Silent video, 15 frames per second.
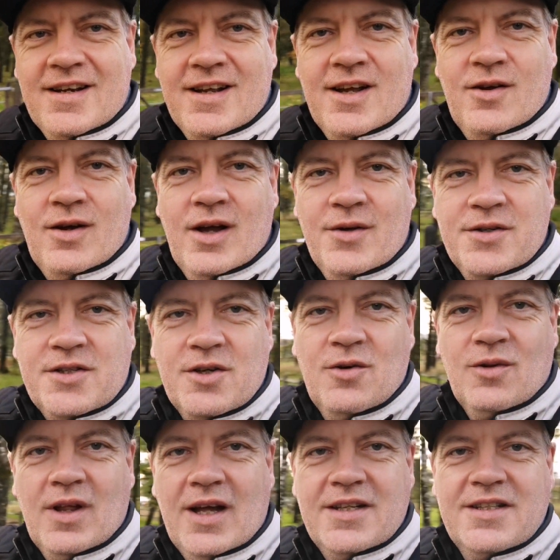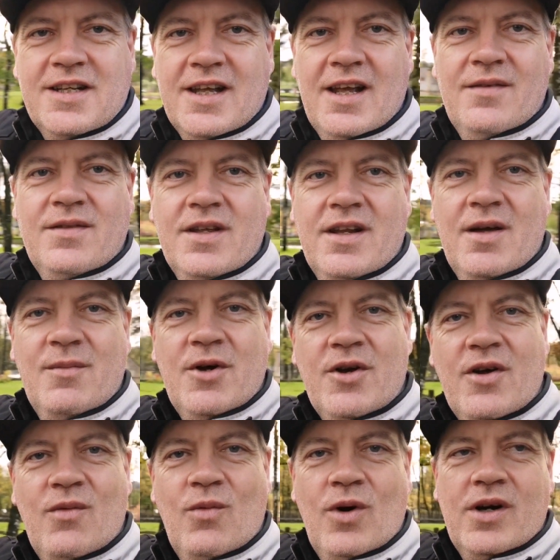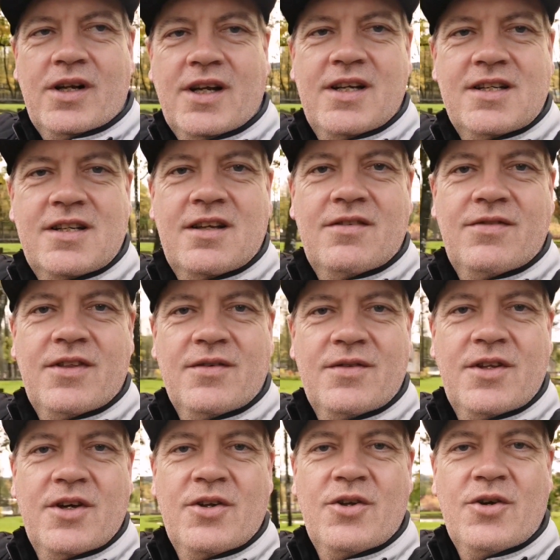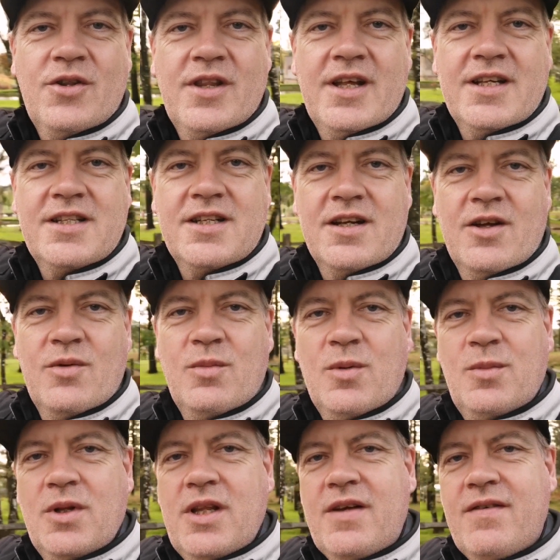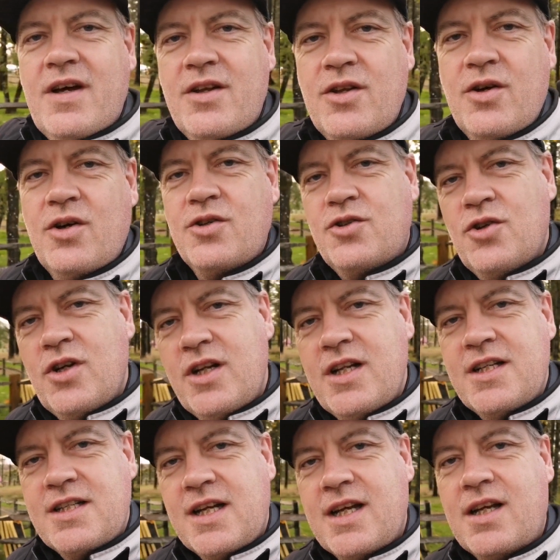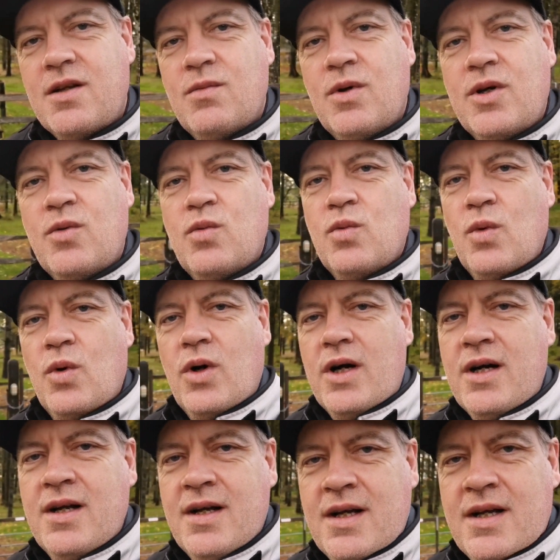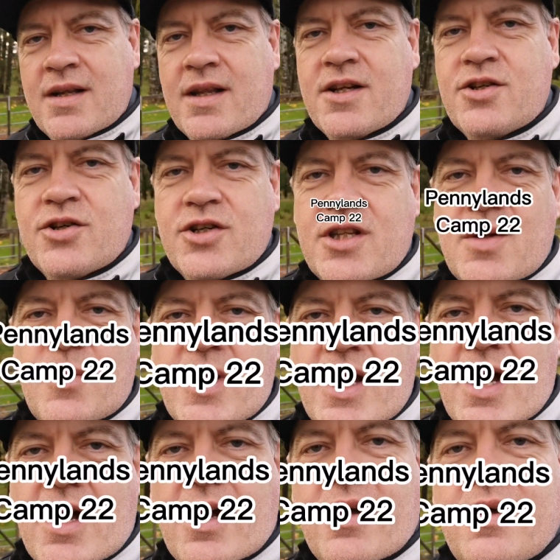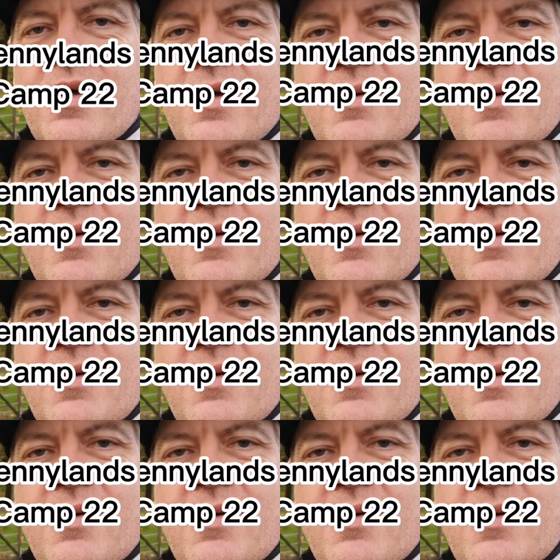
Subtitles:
now, how it's all landscaped and the amount of work and stuff they've done on this now, but believe it or not, during the Second World War, this used to be a